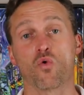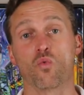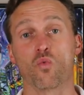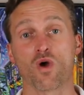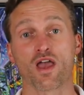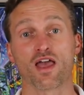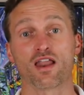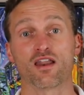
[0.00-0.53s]

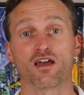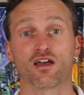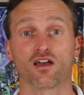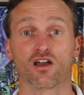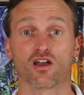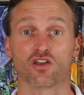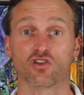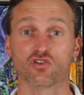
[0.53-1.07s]
When
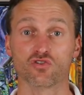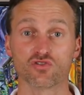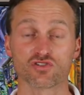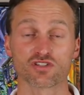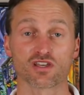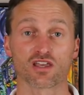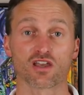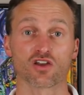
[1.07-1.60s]

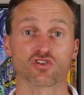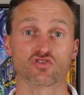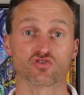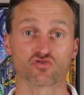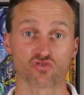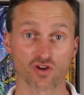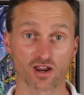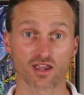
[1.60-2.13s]
using
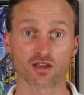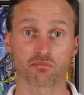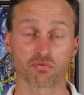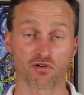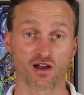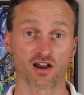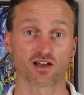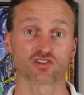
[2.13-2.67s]
drink
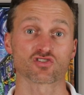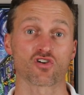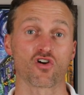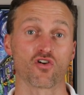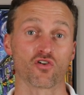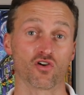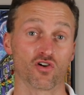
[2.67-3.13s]
products,